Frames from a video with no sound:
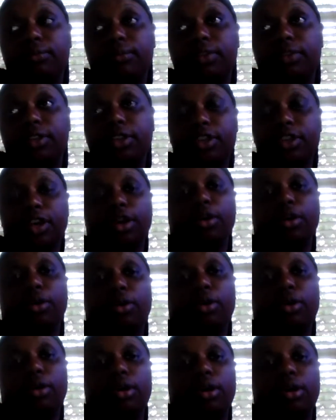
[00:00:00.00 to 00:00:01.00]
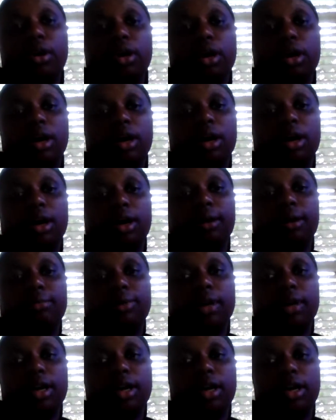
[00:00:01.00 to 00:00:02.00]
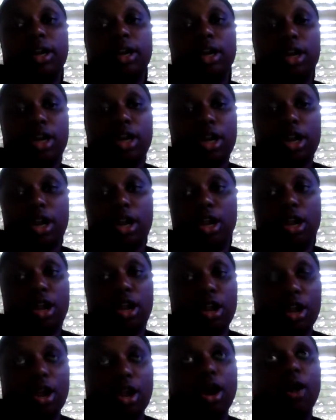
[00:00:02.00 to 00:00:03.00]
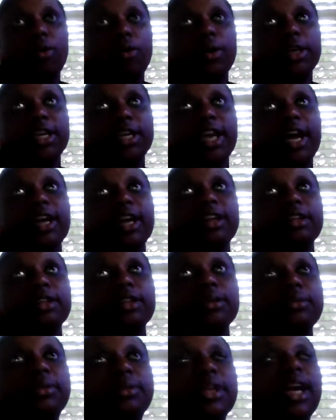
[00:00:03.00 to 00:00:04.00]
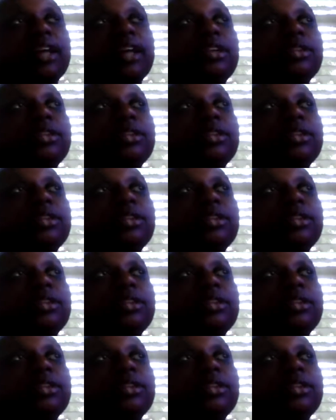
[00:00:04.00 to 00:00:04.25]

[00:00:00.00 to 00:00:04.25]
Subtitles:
you know um going kind of loopy. I knew